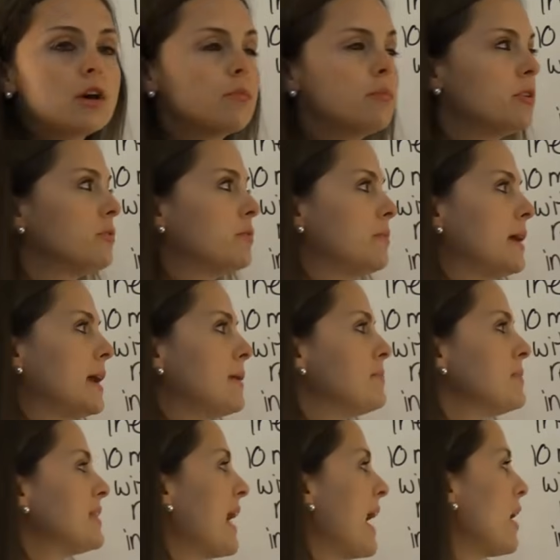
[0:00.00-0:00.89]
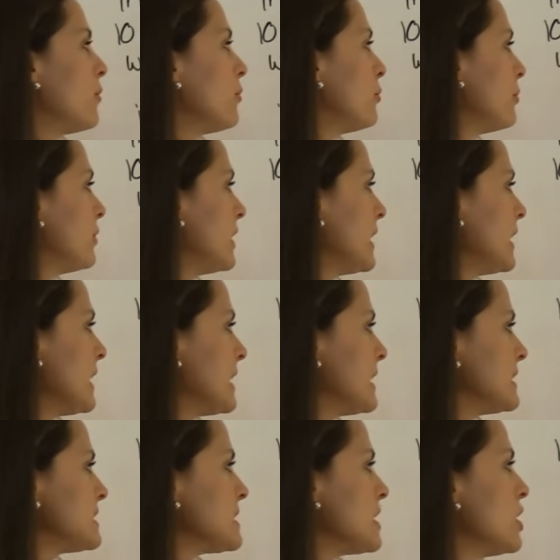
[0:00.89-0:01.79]
dobutamine that
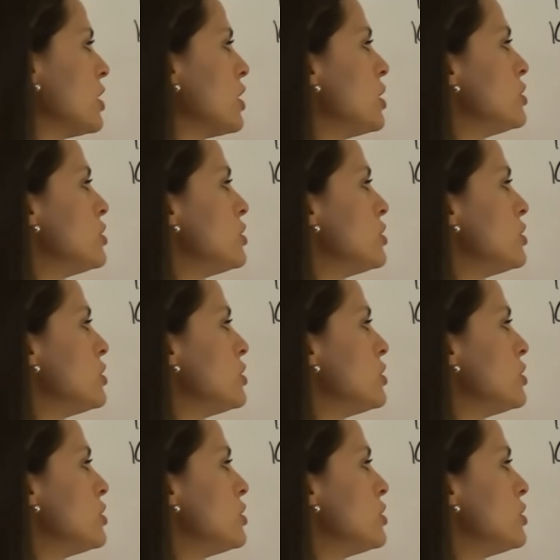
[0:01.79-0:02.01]
reads